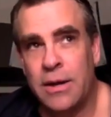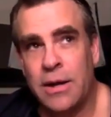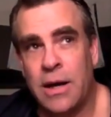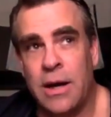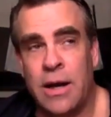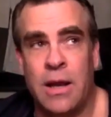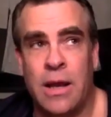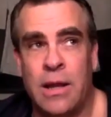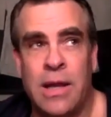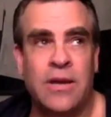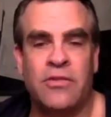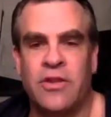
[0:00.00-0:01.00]

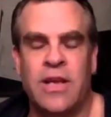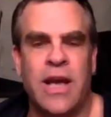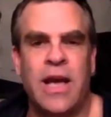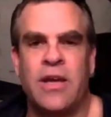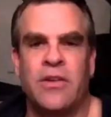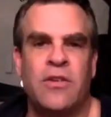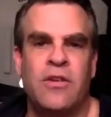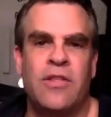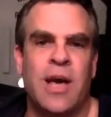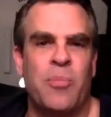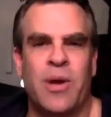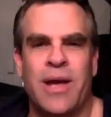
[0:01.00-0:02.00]
I'd like to say, yeah, I could do
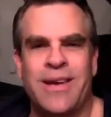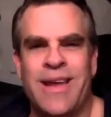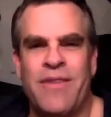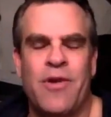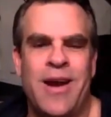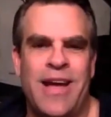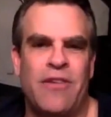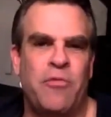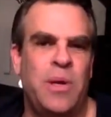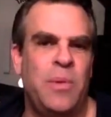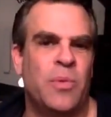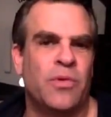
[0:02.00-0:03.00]
that, but I never have
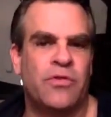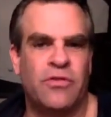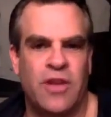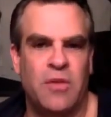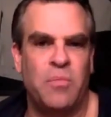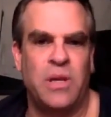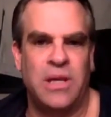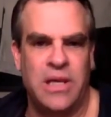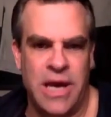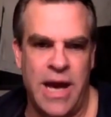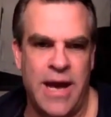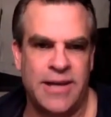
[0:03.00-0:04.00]
people send me
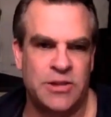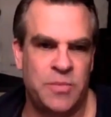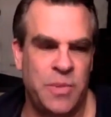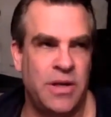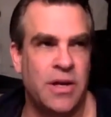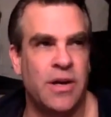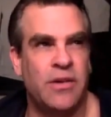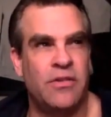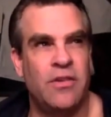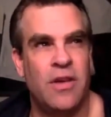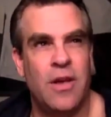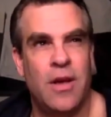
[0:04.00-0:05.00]
cash
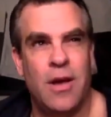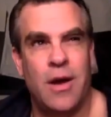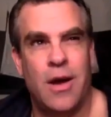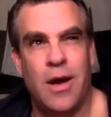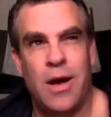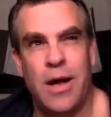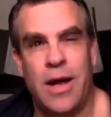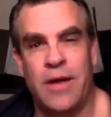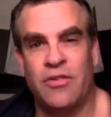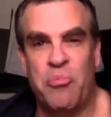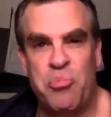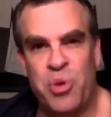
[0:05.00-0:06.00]
because as
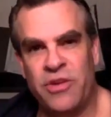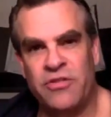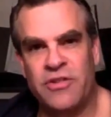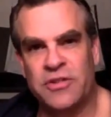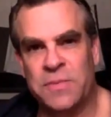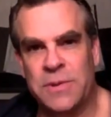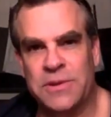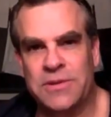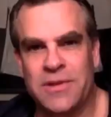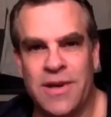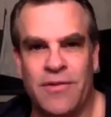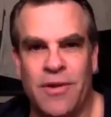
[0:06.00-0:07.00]
a business
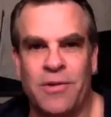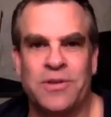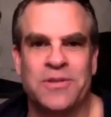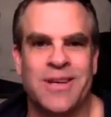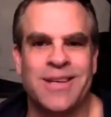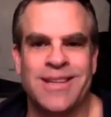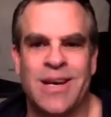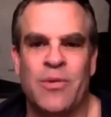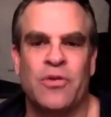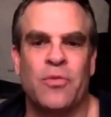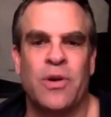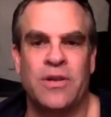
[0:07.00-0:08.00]
person, I've always thought that
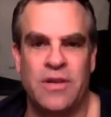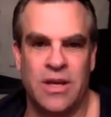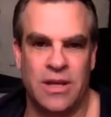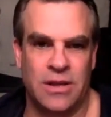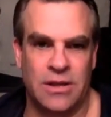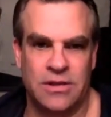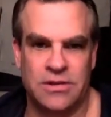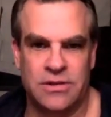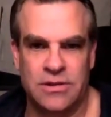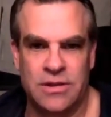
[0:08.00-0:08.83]
was ridiculous.